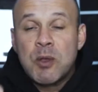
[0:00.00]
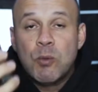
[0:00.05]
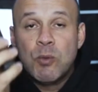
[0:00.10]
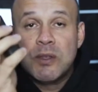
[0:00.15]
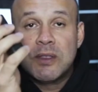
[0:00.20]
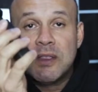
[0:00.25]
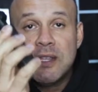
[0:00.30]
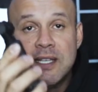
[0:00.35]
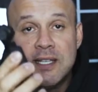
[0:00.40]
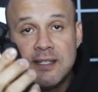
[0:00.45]

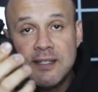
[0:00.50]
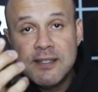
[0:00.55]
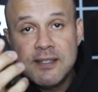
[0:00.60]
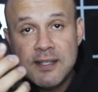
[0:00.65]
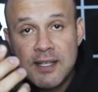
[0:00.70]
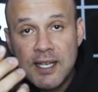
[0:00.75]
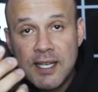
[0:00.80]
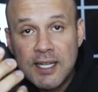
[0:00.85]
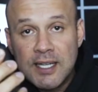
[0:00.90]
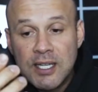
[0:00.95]
With this
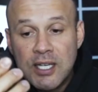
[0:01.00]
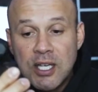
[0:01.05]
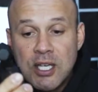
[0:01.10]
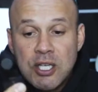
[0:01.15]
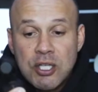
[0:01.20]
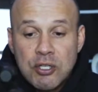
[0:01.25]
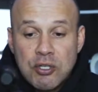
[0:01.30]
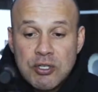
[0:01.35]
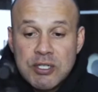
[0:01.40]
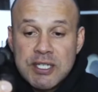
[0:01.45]
thing,
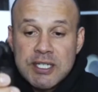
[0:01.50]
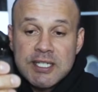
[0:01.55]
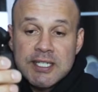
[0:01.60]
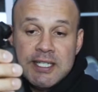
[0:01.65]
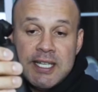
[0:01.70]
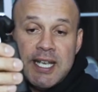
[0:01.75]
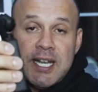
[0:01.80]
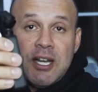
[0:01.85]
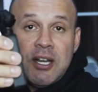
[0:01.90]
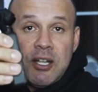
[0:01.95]
you
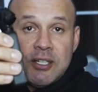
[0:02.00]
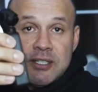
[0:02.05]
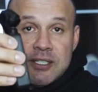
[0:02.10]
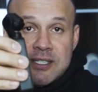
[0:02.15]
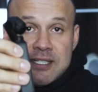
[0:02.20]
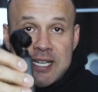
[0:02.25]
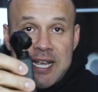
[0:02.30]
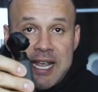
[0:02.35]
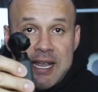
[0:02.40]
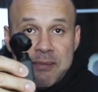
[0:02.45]
just set it on
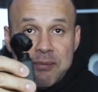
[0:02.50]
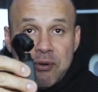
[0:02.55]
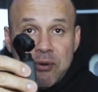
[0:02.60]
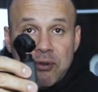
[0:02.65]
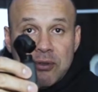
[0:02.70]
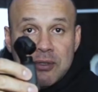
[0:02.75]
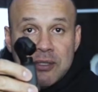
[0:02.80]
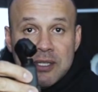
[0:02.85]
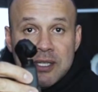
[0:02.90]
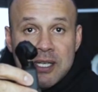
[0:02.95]
the
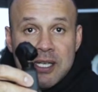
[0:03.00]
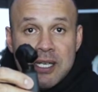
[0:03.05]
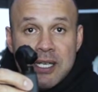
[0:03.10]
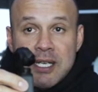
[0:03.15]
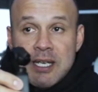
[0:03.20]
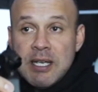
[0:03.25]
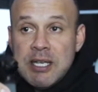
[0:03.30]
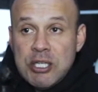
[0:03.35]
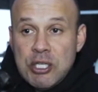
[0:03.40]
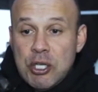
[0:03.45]
table.
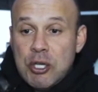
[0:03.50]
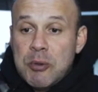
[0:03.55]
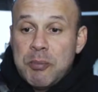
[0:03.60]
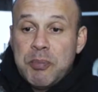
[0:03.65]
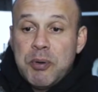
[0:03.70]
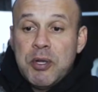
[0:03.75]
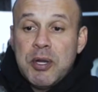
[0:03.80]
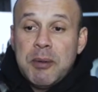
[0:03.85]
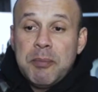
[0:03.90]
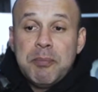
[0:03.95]
You could
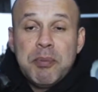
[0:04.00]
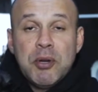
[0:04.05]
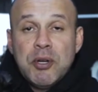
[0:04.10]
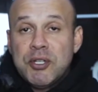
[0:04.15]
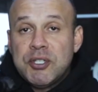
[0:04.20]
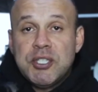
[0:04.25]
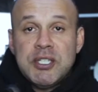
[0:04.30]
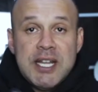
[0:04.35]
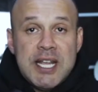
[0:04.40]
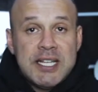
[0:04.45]
put a
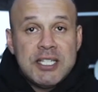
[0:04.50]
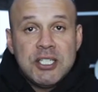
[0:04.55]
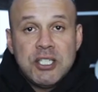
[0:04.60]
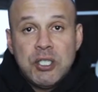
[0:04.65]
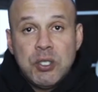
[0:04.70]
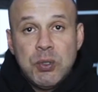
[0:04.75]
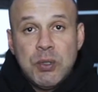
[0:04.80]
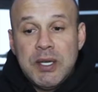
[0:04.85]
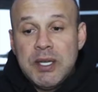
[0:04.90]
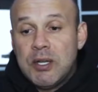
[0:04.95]
purse
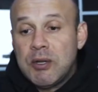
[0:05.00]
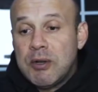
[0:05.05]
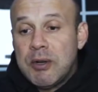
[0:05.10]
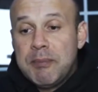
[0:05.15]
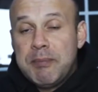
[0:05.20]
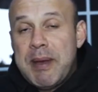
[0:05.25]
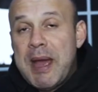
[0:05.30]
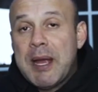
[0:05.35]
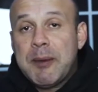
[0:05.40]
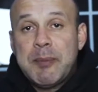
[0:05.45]
next to it or
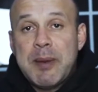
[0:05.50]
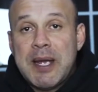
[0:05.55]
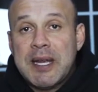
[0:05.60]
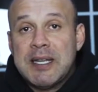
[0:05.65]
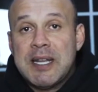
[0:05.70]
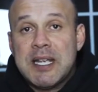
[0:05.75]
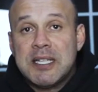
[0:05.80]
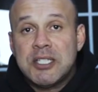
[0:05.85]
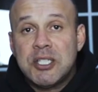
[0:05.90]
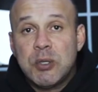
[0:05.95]
a
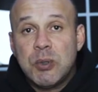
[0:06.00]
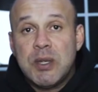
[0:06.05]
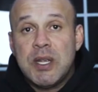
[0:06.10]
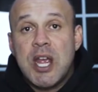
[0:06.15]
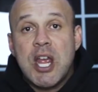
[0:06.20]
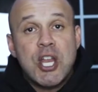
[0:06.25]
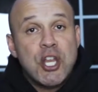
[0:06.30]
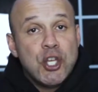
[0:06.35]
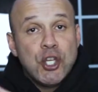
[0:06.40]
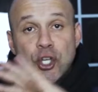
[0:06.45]
backpack next to
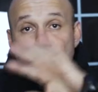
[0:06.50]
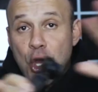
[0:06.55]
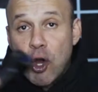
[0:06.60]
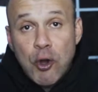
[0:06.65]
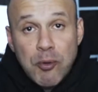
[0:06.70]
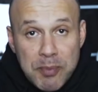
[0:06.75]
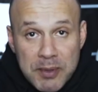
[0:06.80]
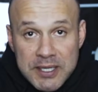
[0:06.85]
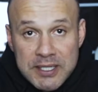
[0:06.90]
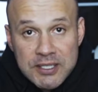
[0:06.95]
it and
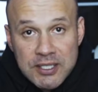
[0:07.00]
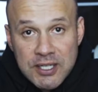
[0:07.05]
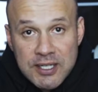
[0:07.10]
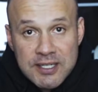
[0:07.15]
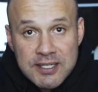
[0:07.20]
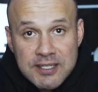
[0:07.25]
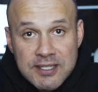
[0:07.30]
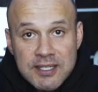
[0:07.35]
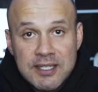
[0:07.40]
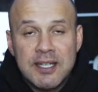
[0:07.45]
nobody's
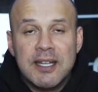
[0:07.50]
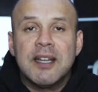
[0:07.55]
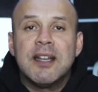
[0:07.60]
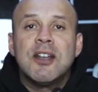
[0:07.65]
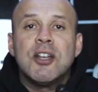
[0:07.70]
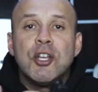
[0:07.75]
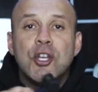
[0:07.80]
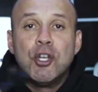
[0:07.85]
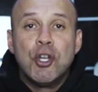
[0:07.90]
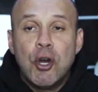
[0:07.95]
gonna see it.
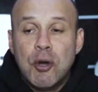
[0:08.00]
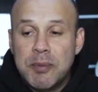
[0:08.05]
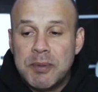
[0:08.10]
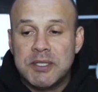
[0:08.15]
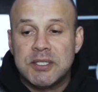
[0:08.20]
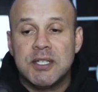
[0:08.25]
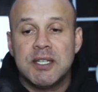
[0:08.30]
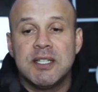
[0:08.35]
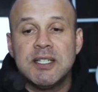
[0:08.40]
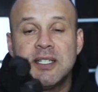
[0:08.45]

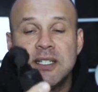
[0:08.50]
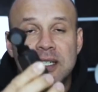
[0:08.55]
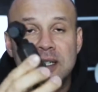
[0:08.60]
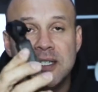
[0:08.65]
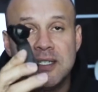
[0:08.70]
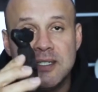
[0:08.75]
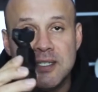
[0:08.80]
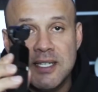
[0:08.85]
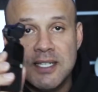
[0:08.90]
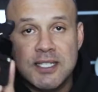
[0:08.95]
Nobody's gonna see it.
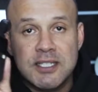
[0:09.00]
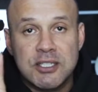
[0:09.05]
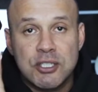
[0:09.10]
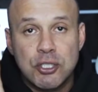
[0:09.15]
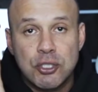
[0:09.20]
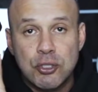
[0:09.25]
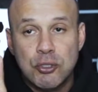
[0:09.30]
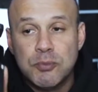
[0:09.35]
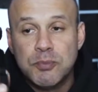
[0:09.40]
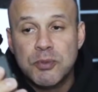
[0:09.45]
This thing is
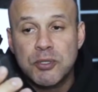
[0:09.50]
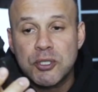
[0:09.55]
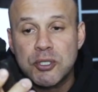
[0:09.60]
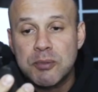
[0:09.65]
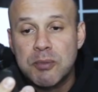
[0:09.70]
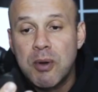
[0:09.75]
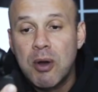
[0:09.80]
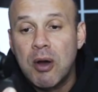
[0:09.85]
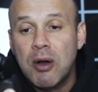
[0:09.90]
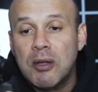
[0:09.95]
super
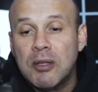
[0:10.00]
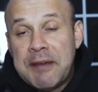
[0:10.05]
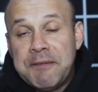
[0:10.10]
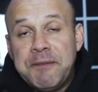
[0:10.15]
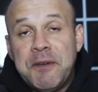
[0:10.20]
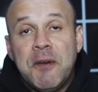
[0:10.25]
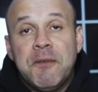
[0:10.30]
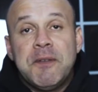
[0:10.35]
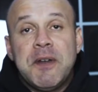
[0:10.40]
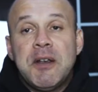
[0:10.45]
small. I
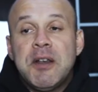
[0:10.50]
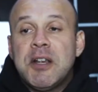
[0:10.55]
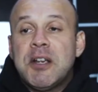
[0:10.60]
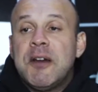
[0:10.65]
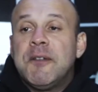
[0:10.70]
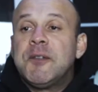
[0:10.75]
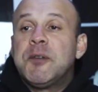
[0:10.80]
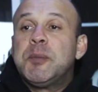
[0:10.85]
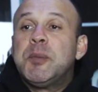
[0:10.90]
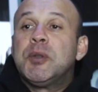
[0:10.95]
felt very
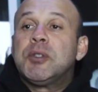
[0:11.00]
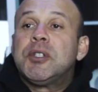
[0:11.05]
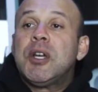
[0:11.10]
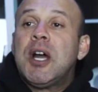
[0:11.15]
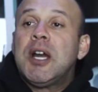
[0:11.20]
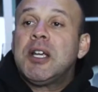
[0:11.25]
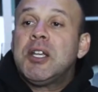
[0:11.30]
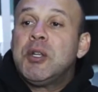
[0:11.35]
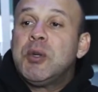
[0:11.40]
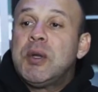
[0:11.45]
comfortable
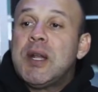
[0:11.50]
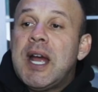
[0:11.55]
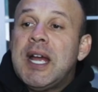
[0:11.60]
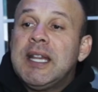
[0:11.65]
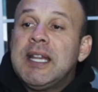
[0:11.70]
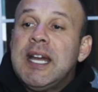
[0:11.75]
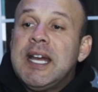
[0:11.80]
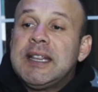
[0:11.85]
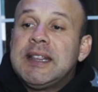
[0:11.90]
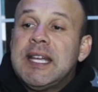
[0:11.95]
talking to it.
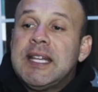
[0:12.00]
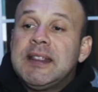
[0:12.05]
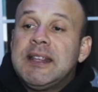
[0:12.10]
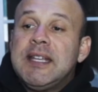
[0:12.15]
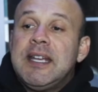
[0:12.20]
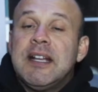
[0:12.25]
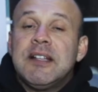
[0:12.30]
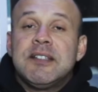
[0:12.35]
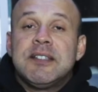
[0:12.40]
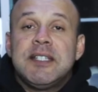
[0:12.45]
I like that
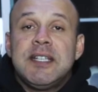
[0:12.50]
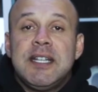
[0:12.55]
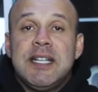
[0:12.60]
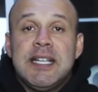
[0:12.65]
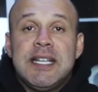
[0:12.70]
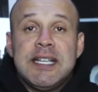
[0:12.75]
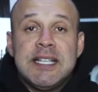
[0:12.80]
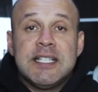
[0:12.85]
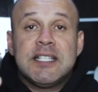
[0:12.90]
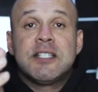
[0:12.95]
the
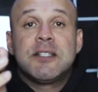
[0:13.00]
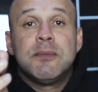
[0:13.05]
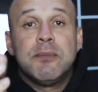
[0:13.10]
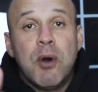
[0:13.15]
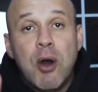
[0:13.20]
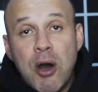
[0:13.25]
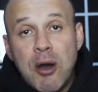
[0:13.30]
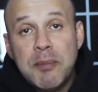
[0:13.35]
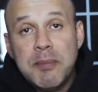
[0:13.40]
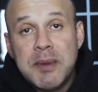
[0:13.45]
LCD is
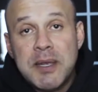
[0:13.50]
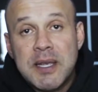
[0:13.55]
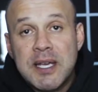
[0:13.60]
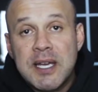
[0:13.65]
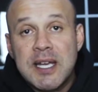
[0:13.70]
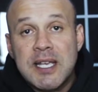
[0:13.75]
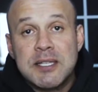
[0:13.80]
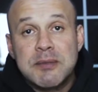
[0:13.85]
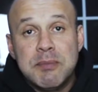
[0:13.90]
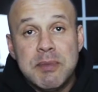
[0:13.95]
small
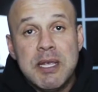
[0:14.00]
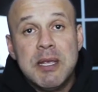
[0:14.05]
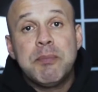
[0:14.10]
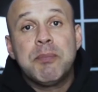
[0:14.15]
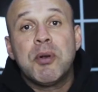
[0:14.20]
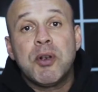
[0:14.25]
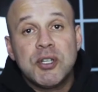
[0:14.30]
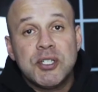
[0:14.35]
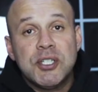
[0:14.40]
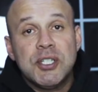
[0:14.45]
because me
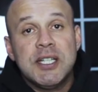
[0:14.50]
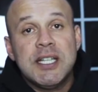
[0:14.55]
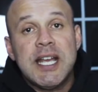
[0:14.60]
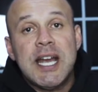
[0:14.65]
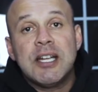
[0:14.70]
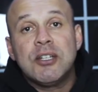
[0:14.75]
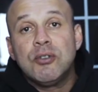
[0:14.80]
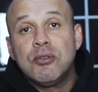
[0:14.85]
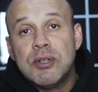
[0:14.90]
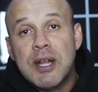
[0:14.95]
personally,
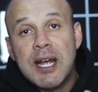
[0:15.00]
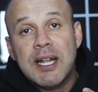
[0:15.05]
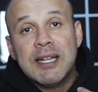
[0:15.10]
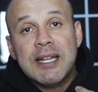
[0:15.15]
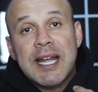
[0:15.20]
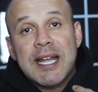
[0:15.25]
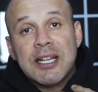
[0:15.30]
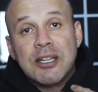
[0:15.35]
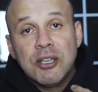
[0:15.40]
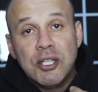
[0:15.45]
I do not
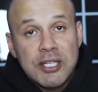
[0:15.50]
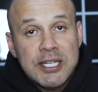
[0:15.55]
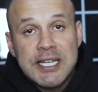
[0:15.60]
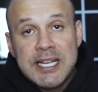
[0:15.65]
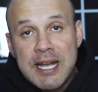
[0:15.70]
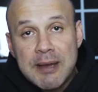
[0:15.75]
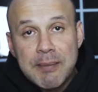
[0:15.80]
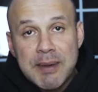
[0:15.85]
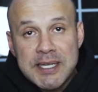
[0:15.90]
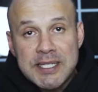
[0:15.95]
like looking at